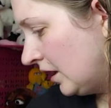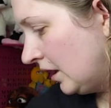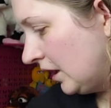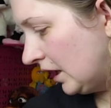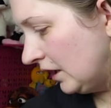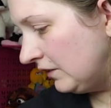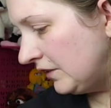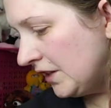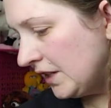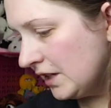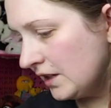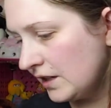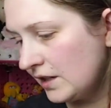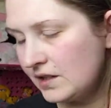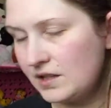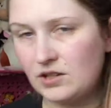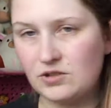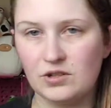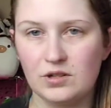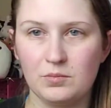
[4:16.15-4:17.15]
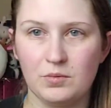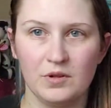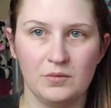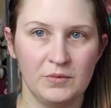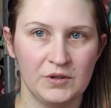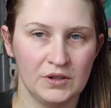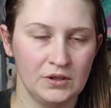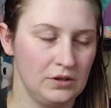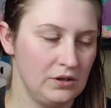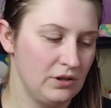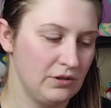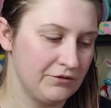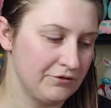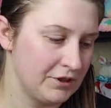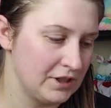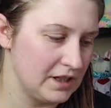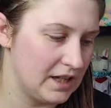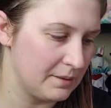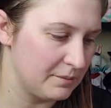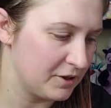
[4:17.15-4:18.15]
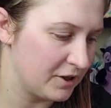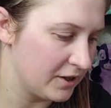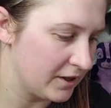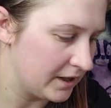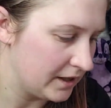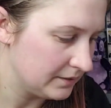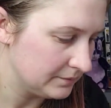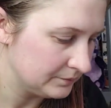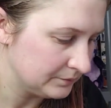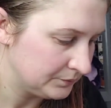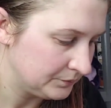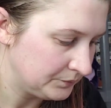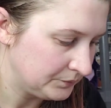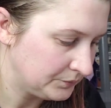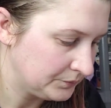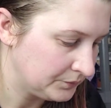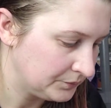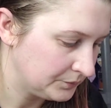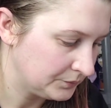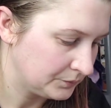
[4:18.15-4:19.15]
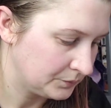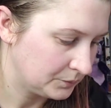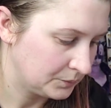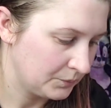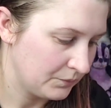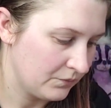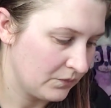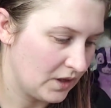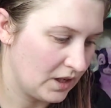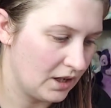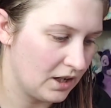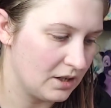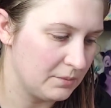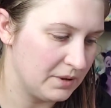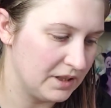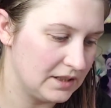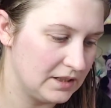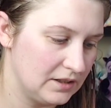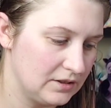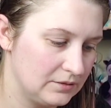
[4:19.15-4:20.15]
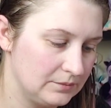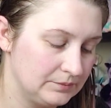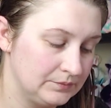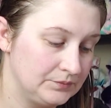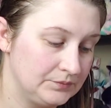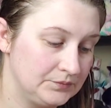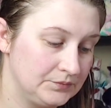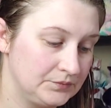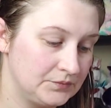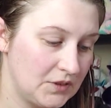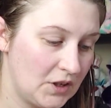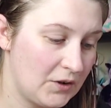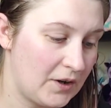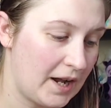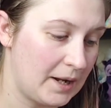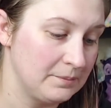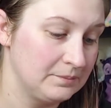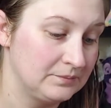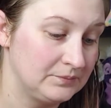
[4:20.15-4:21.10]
If he does, I'll just put them in the little free library. Not a big deal. Okay.